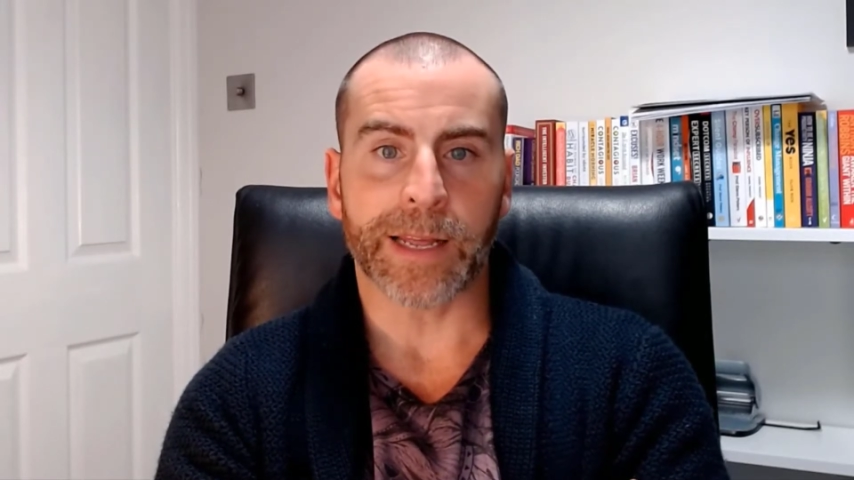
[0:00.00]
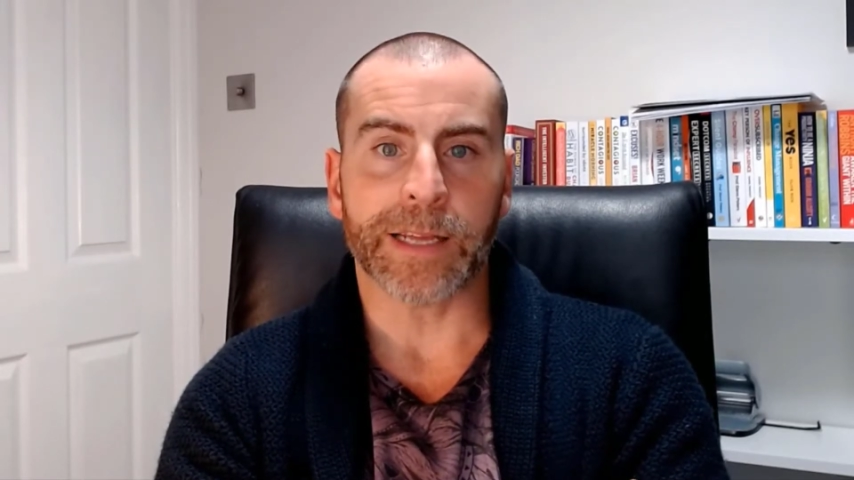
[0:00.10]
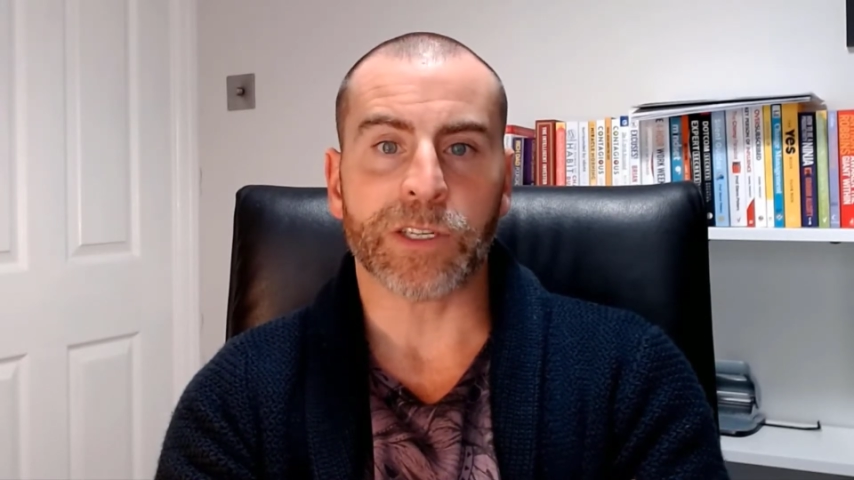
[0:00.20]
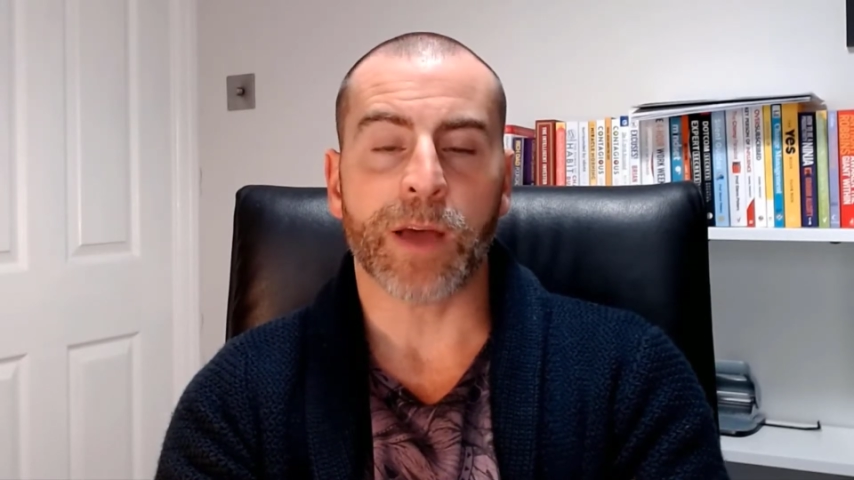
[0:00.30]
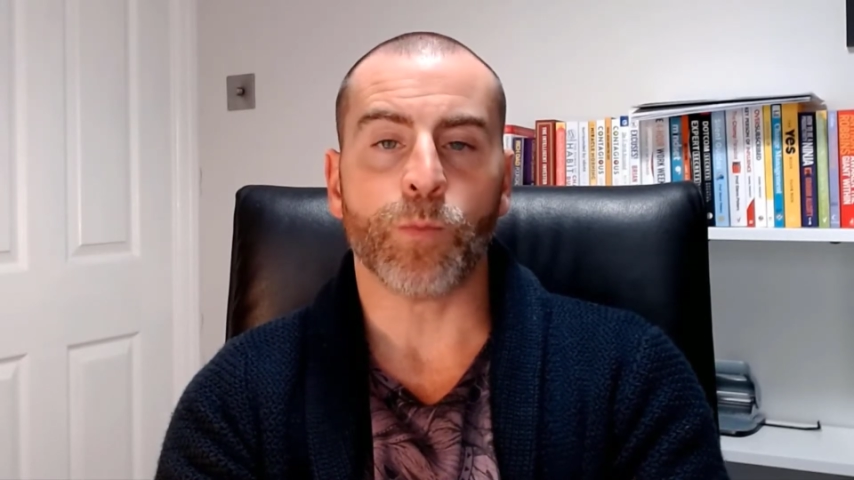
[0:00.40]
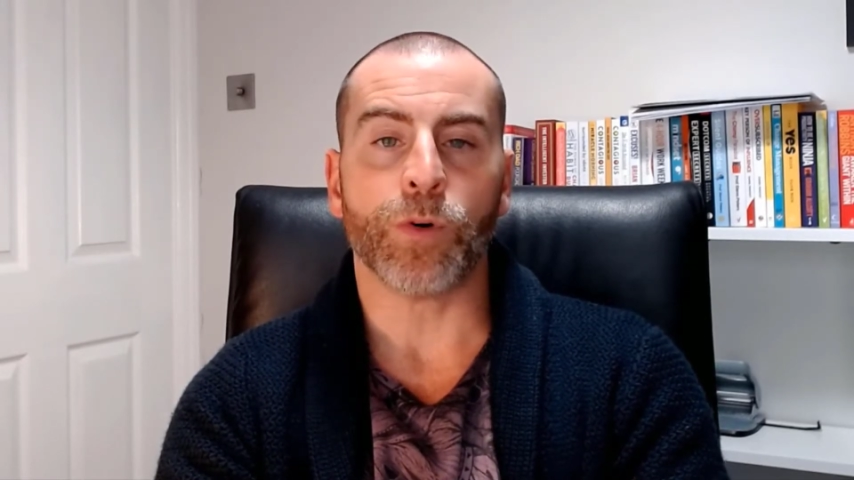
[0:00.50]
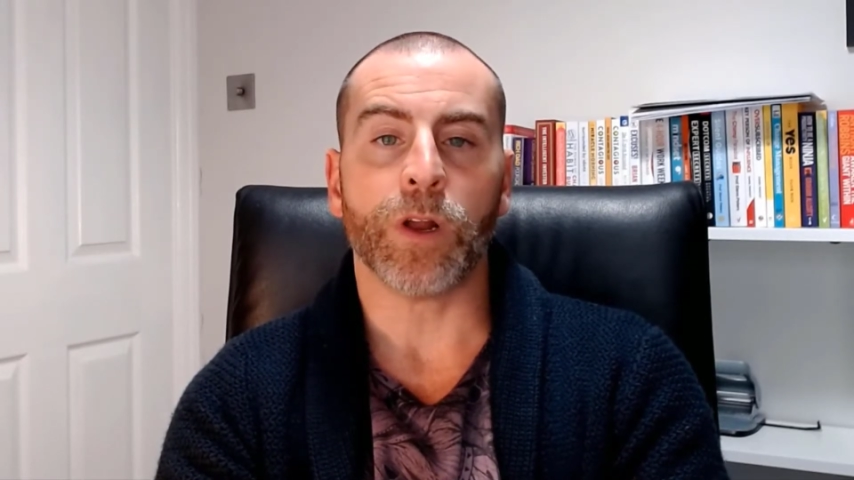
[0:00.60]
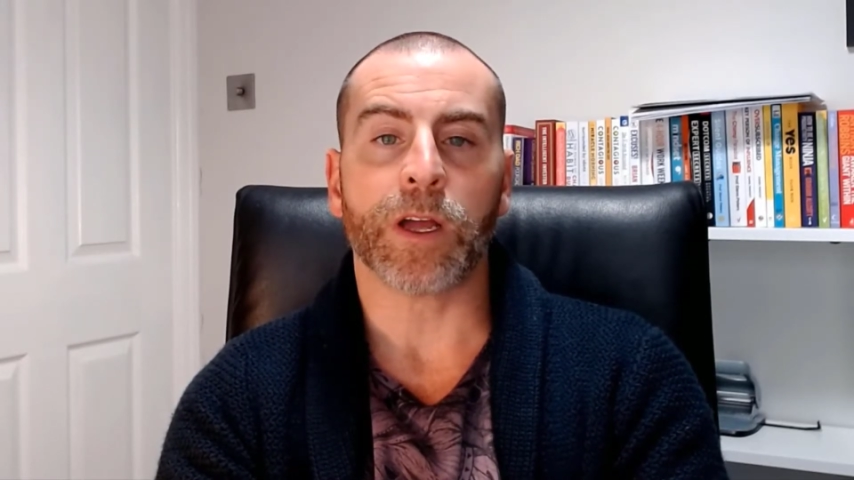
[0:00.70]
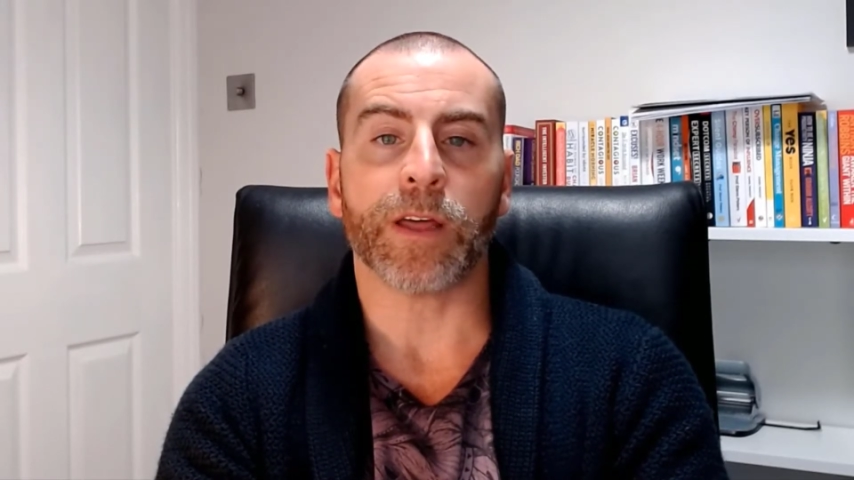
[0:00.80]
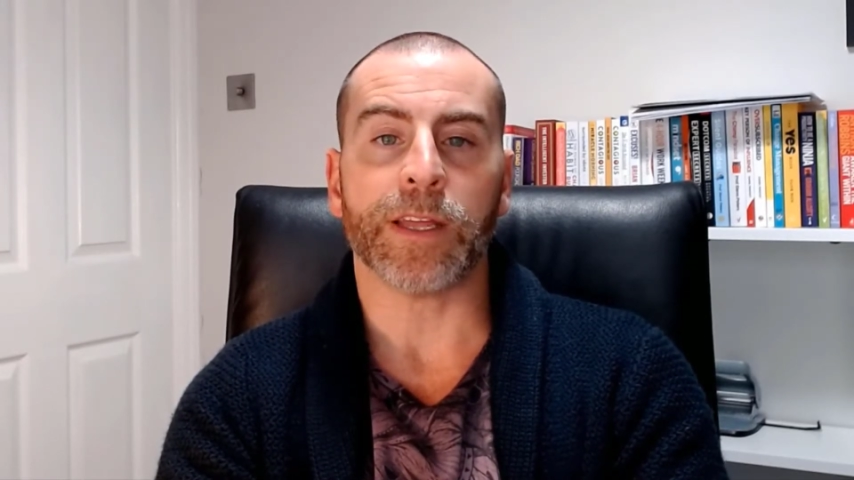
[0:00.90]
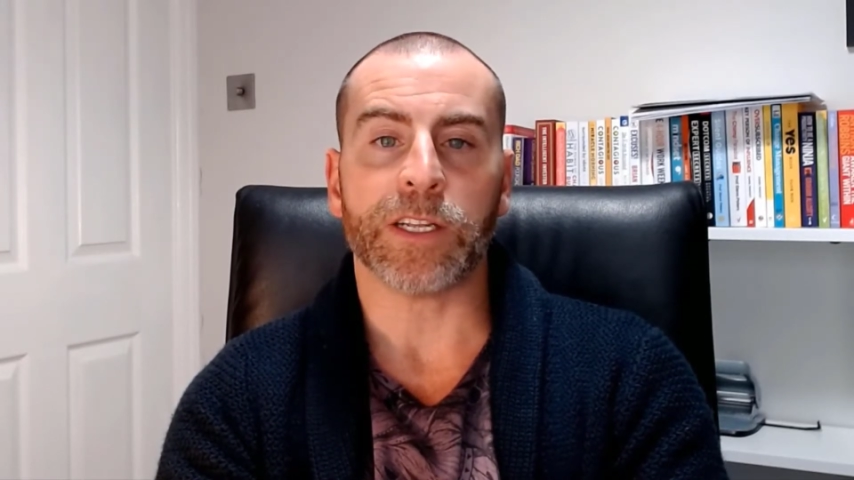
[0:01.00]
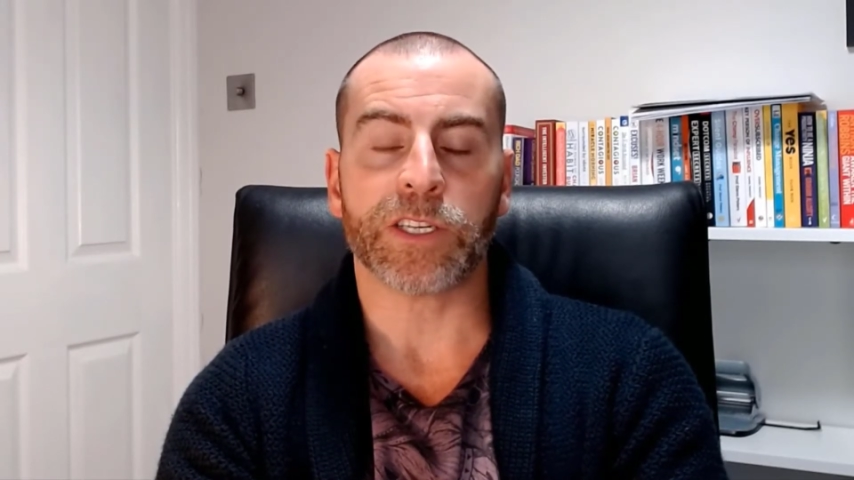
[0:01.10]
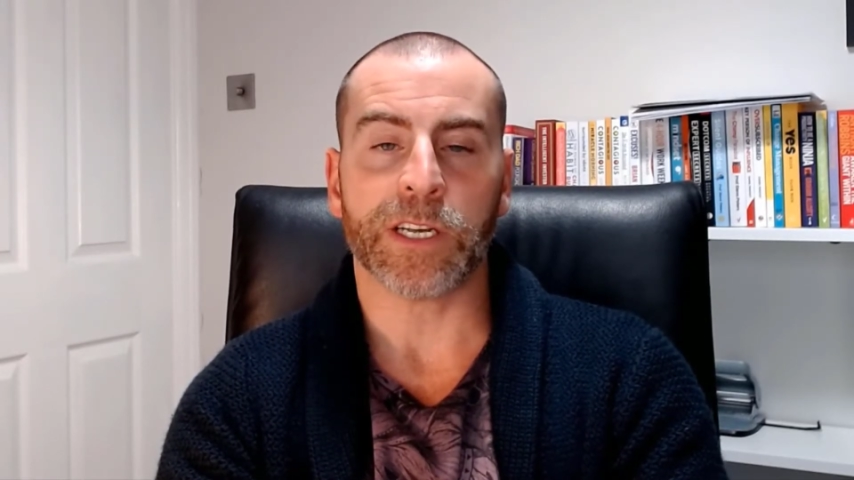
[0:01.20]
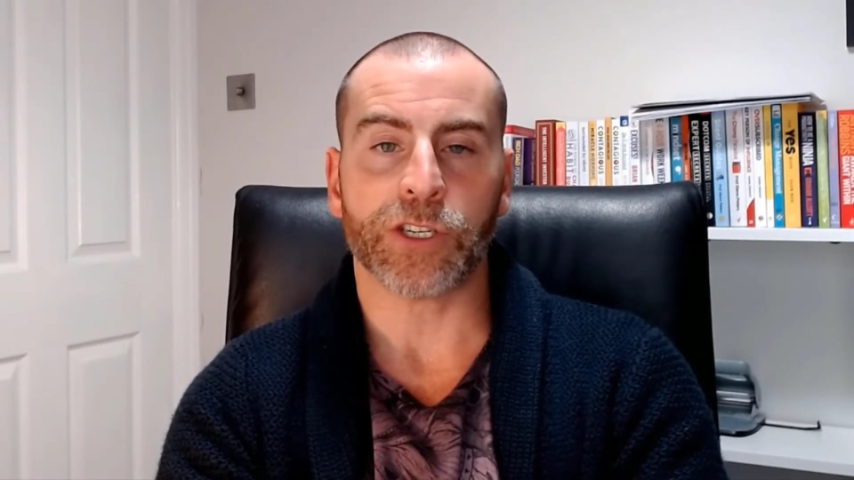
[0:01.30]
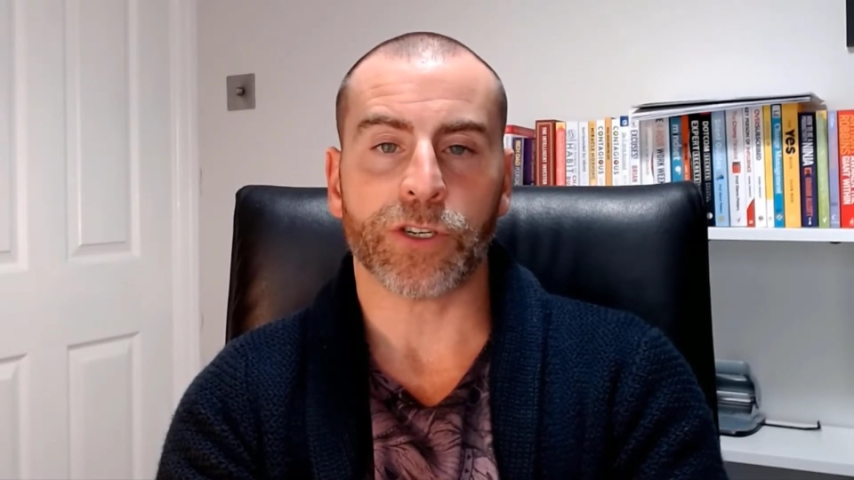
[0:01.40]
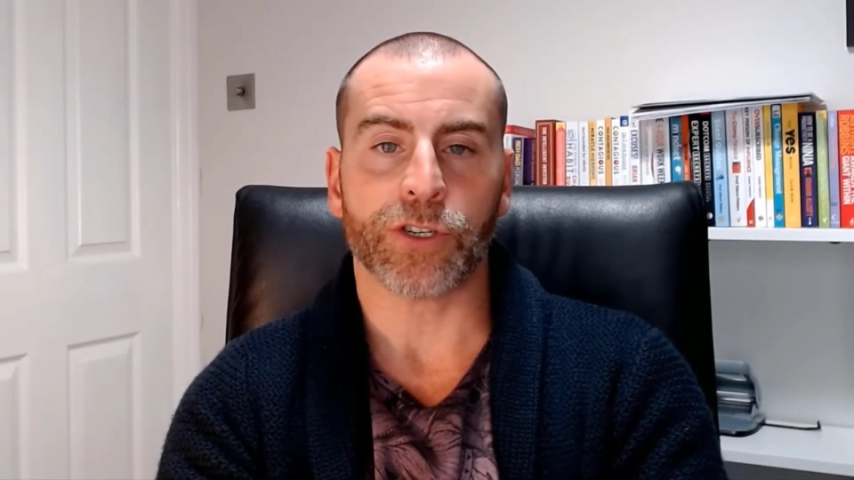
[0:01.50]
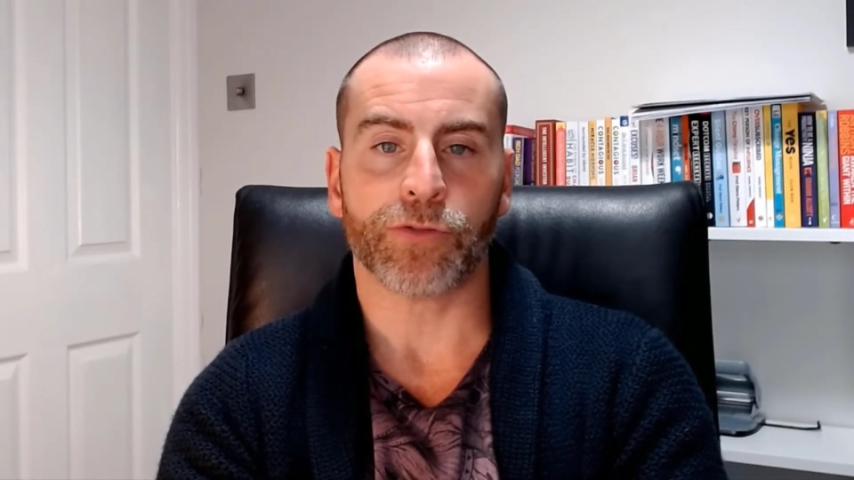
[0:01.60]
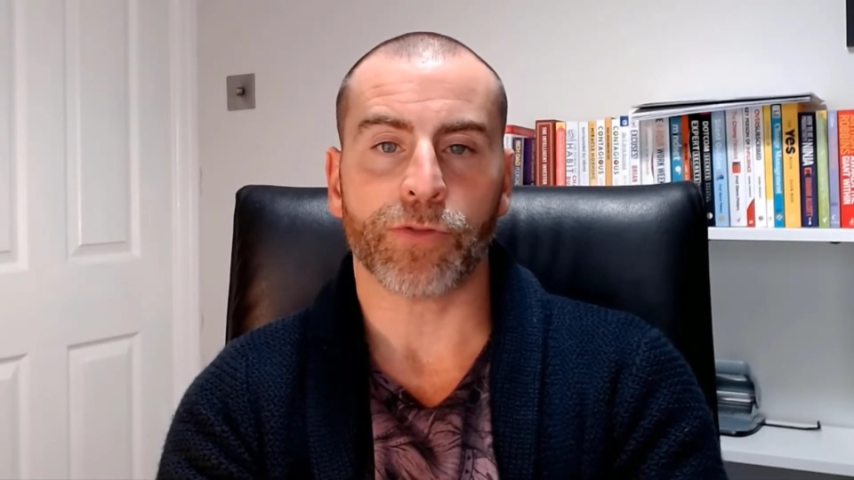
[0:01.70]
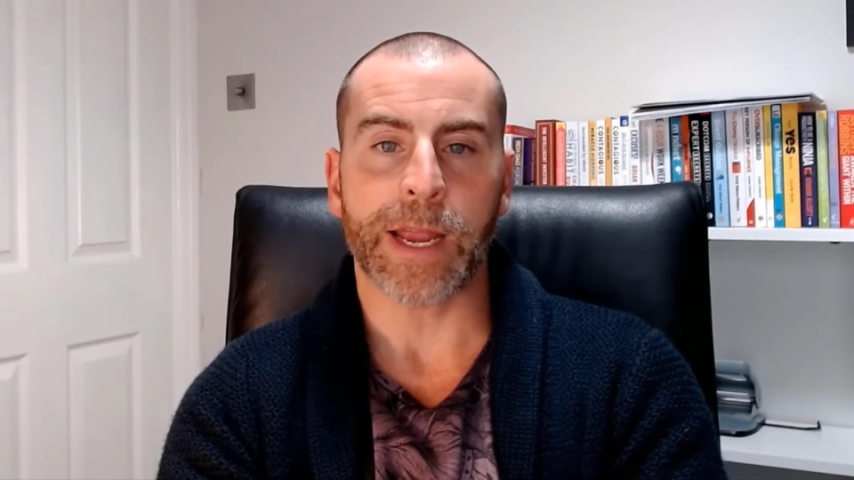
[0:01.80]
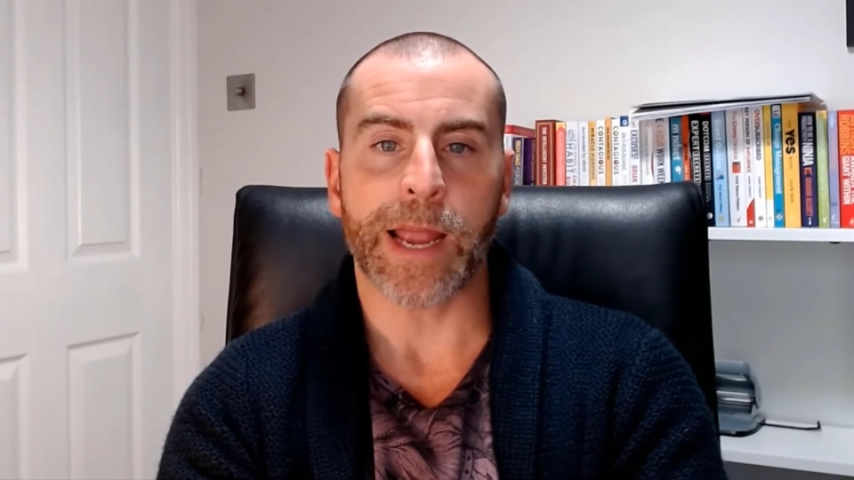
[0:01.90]
is then we'll look at the decision
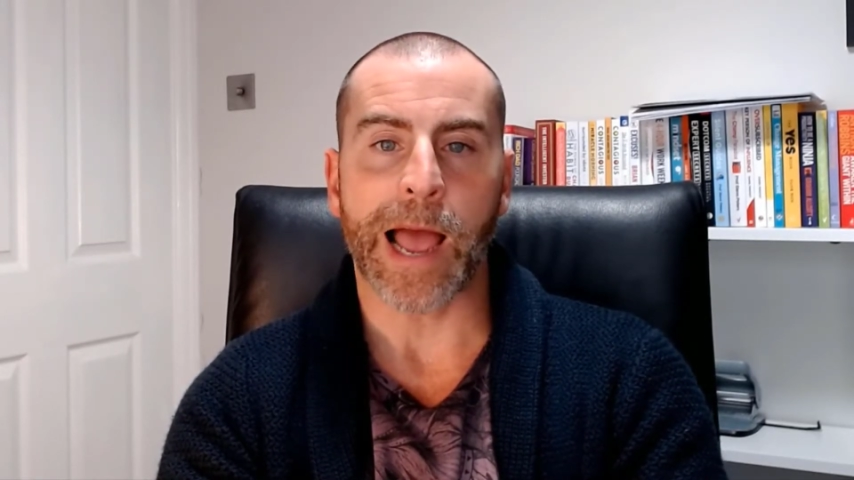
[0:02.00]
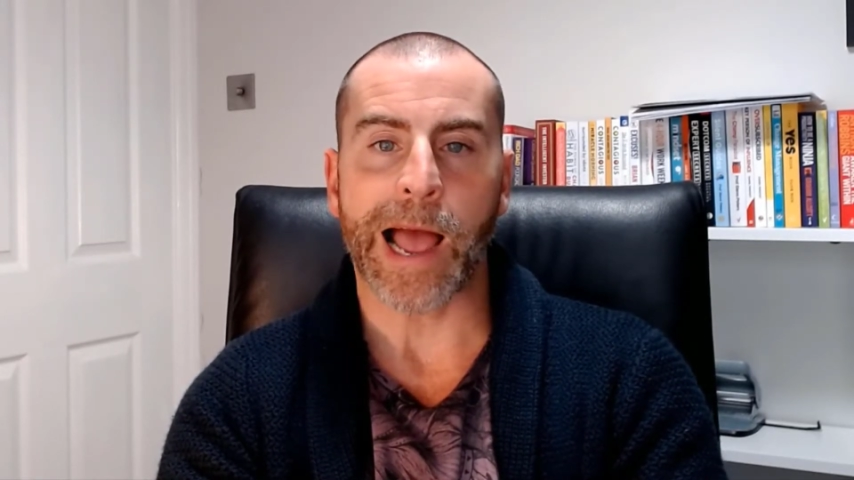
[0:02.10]
tree,